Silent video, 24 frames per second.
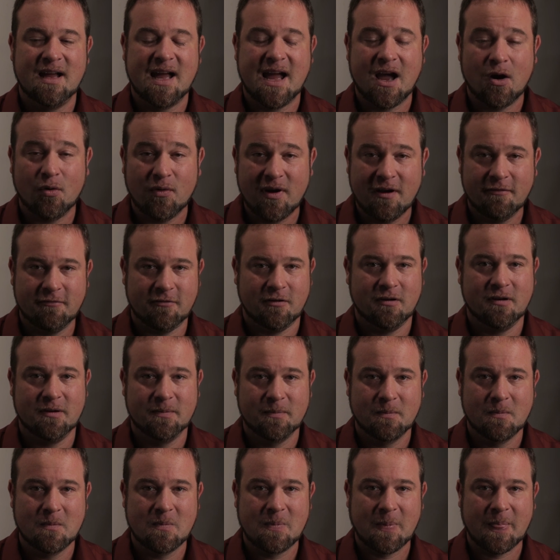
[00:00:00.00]
However,
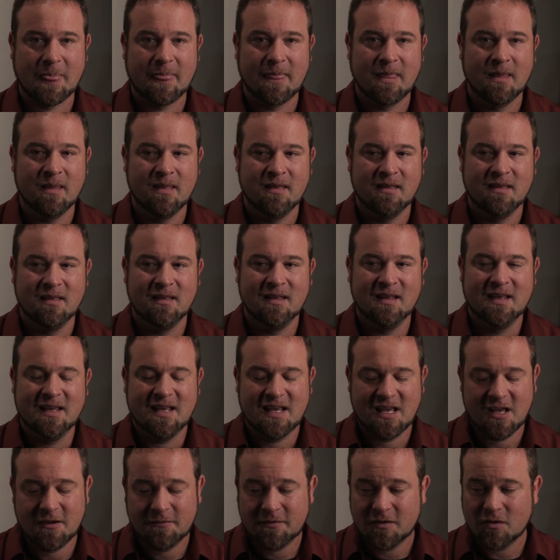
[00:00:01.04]

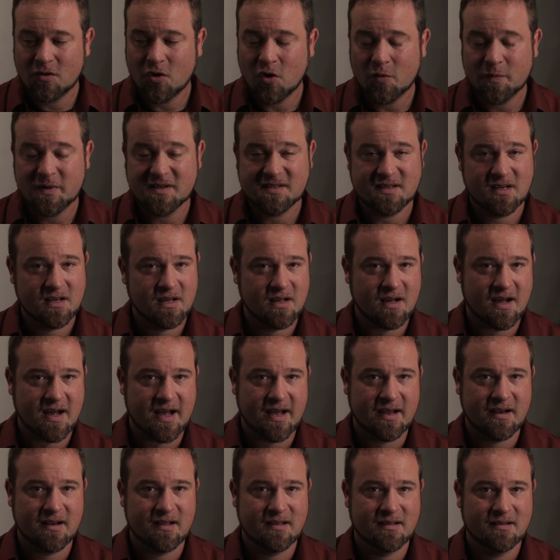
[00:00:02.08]
if your hope is in
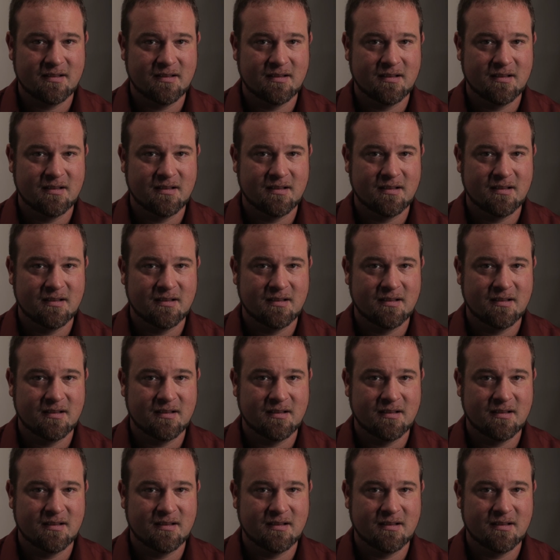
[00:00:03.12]
God,